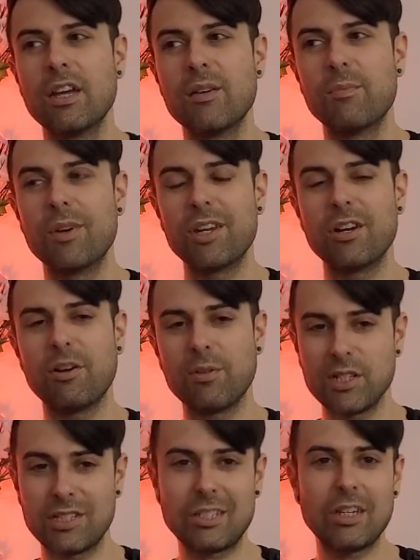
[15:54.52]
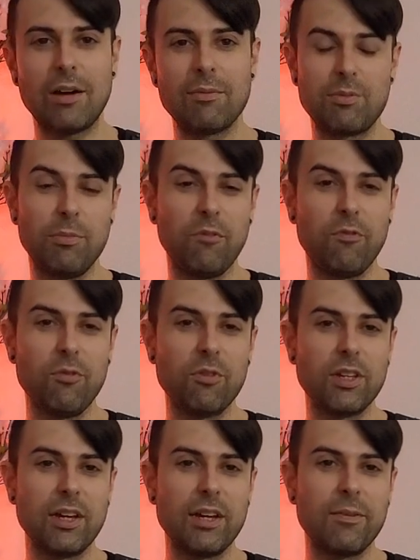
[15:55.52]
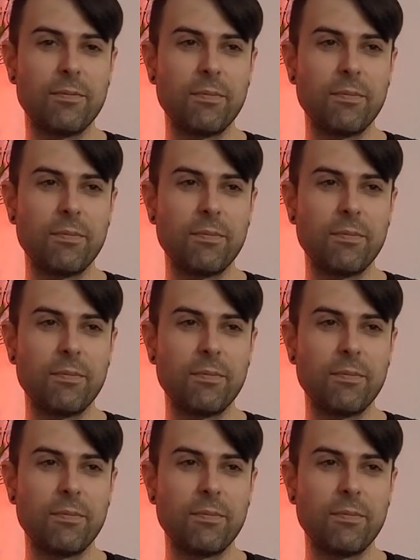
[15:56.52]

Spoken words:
but it always stops before that.